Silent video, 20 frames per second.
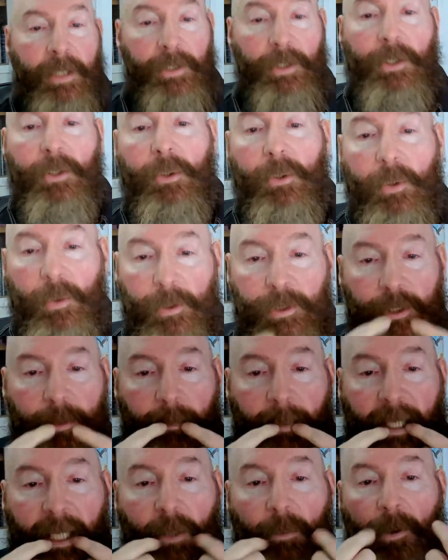You who
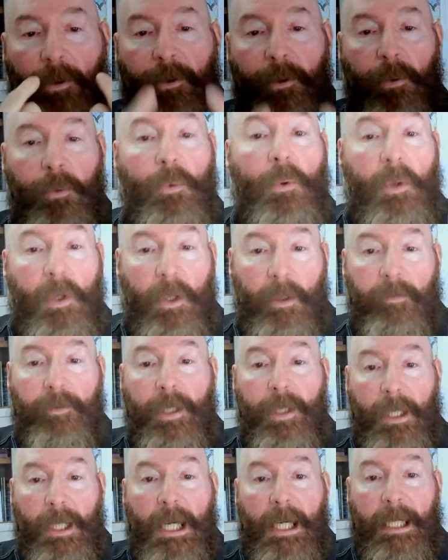speak with the roar of
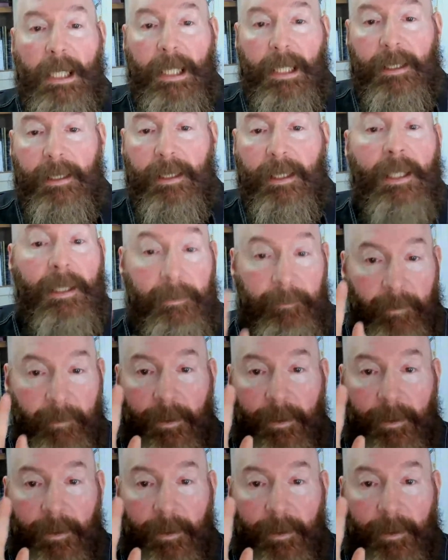the lion,